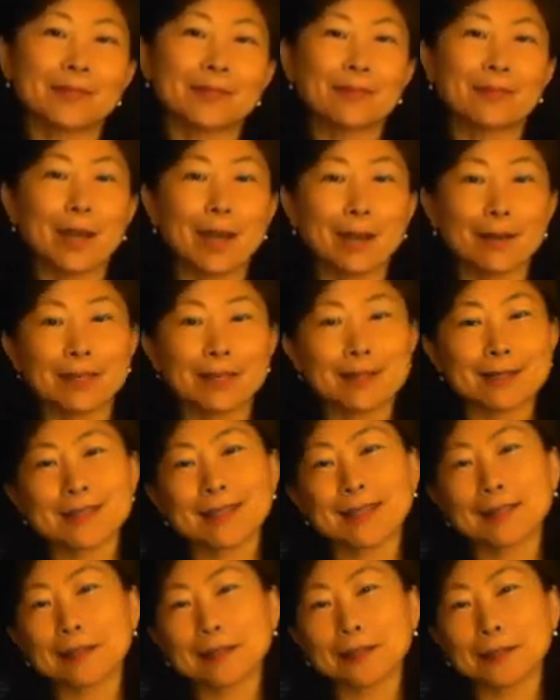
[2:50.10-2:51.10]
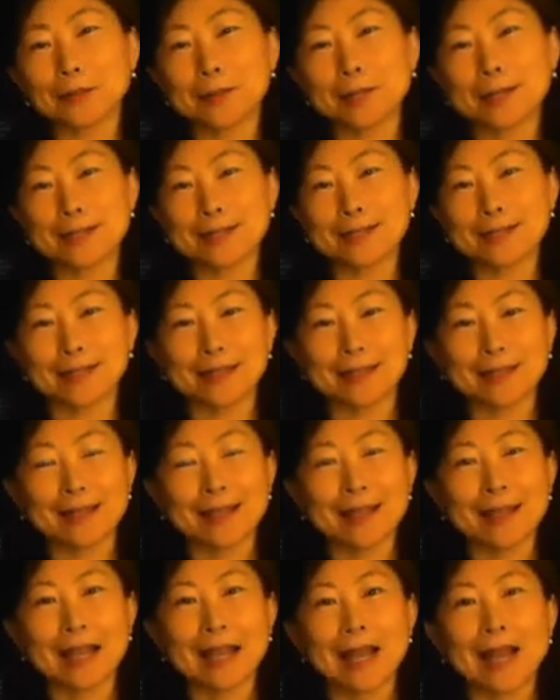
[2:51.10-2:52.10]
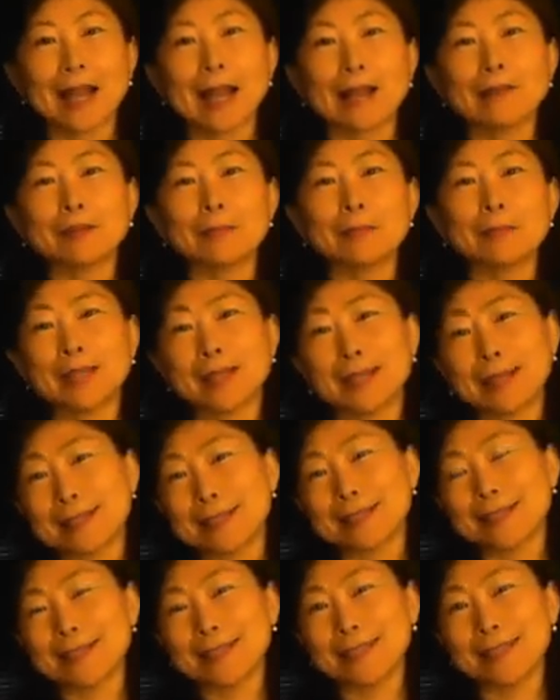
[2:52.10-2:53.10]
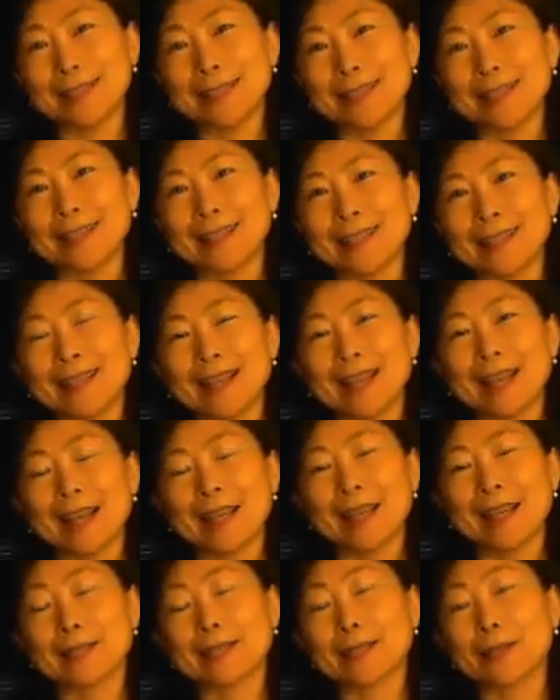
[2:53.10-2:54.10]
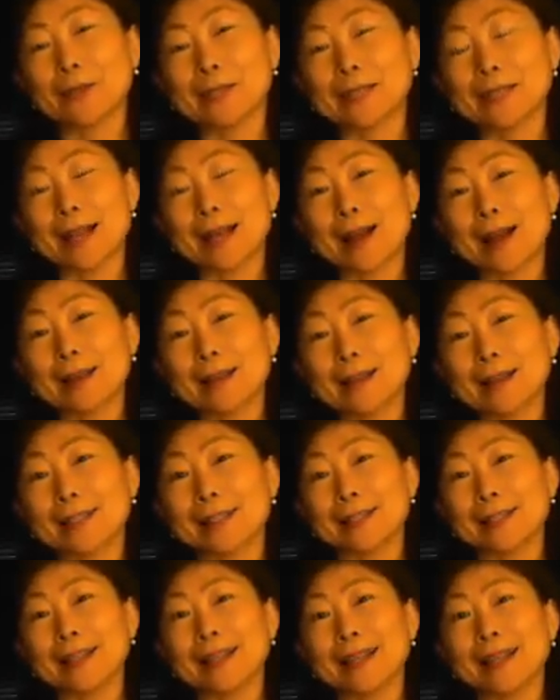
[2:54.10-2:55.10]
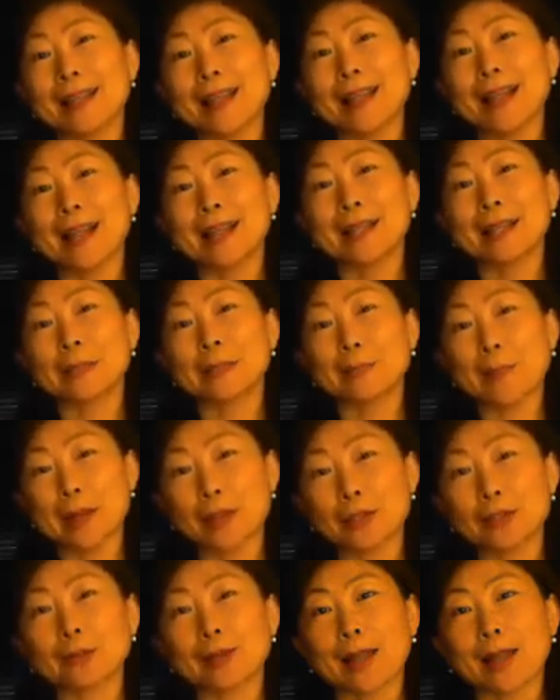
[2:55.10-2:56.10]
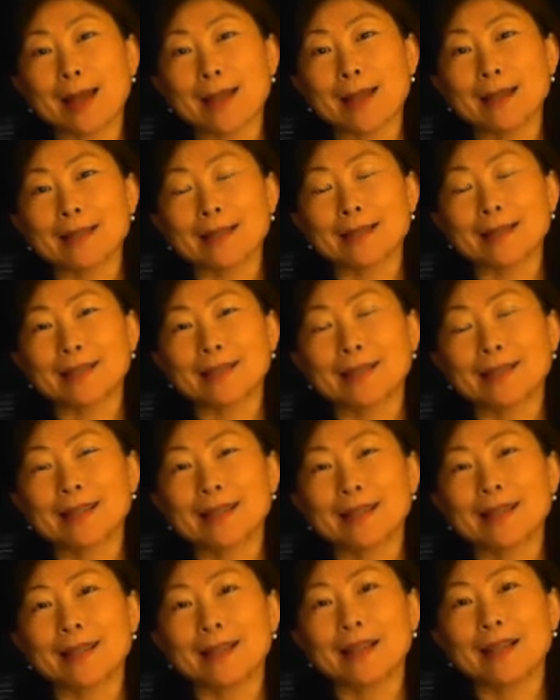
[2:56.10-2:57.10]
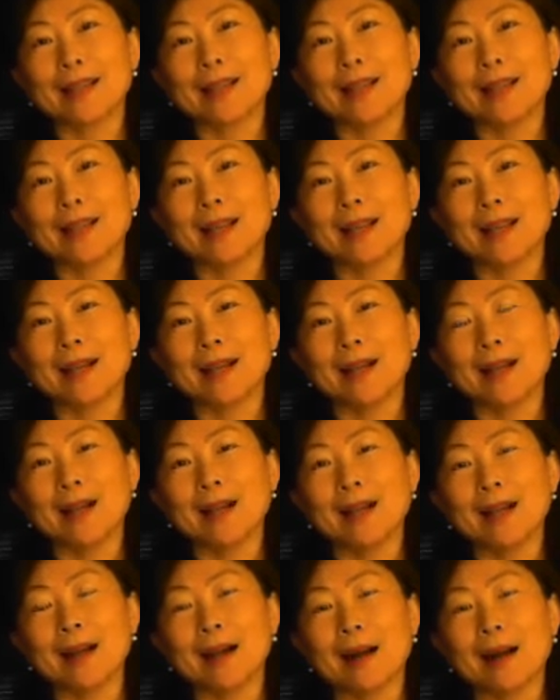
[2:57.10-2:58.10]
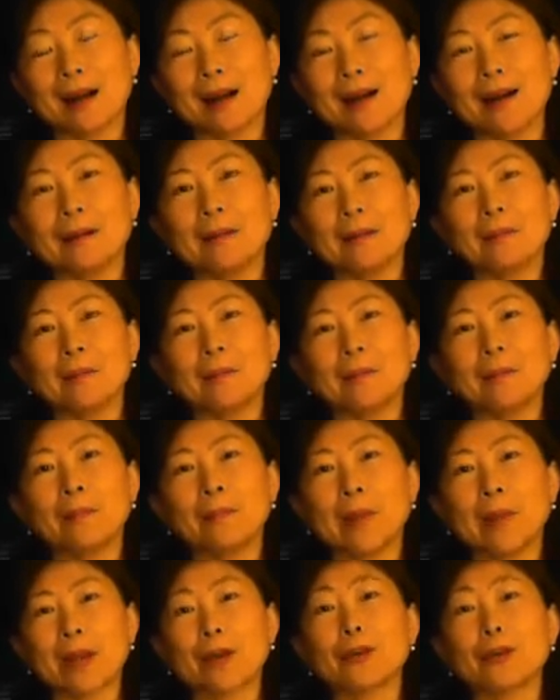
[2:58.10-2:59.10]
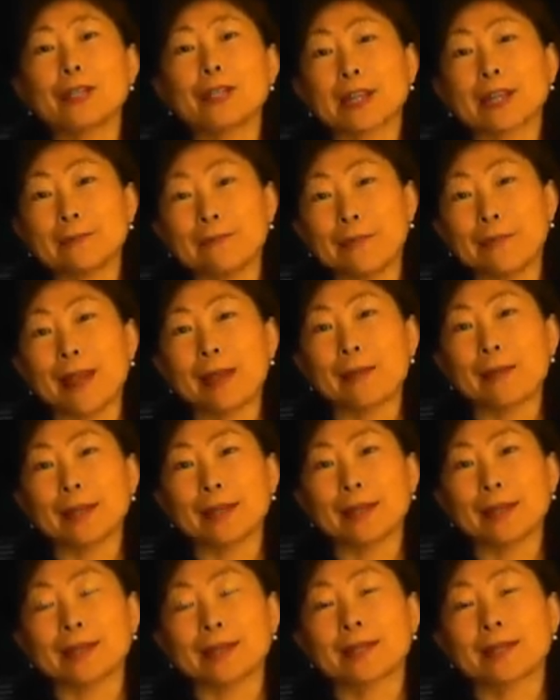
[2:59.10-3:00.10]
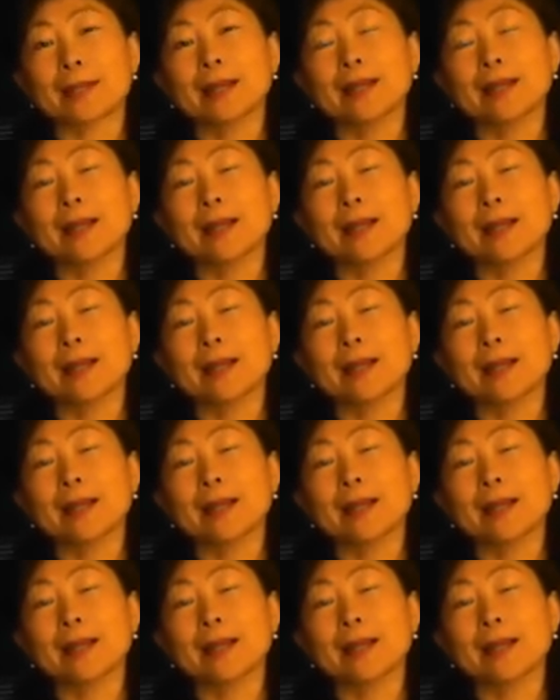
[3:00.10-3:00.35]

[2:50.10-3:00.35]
Well, there's another reason. I have a PhD in sociology and specialize on marriage and families,